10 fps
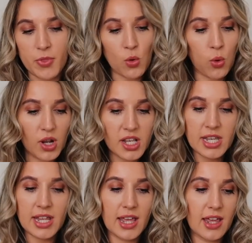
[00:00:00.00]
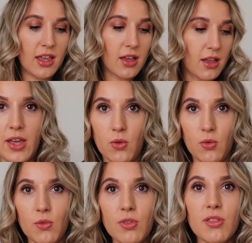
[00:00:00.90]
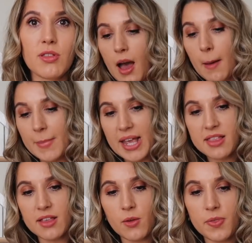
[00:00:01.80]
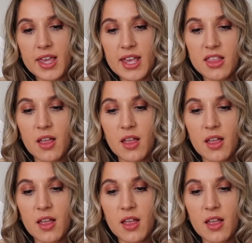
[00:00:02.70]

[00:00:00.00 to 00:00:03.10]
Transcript: The quality feels amazing on these.